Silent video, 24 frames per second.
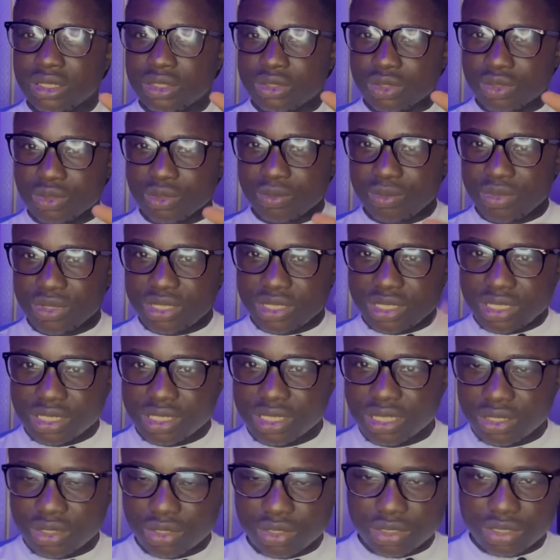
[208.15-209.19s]
to be
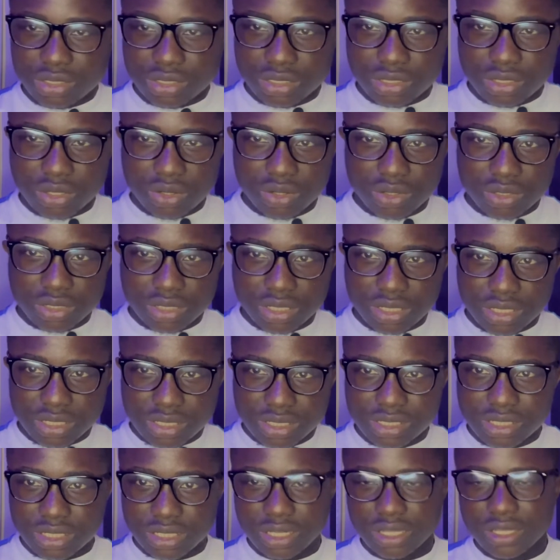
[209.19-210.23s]
seated on the
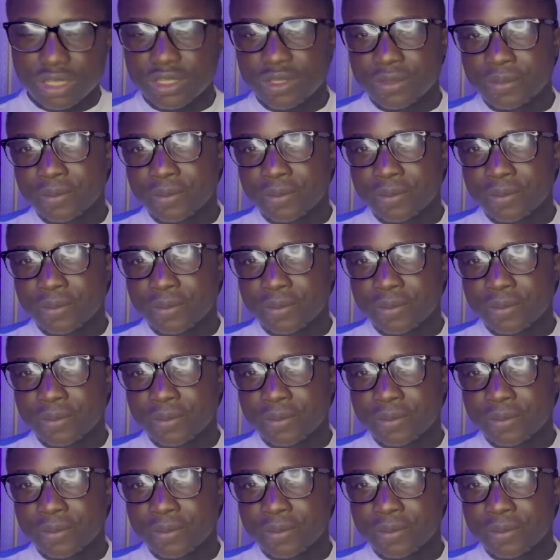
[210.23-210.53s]
internet.